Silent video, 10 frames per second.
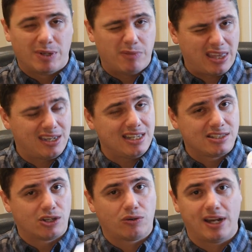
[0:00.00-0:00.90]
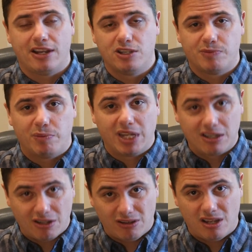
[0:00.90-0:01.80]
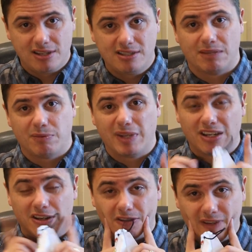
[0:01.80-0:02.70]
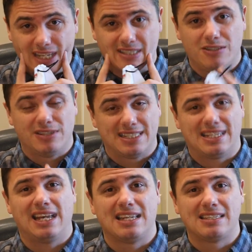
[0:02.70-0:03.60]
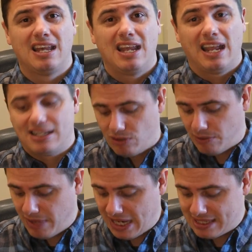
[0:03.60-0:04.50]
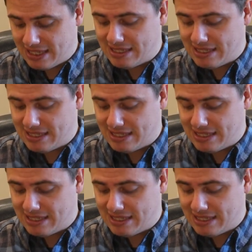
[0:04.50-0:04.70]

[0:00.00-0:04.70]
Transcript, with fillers: My method isn't great. I use my big adult lungs and my big adult face to do this test. And so a mask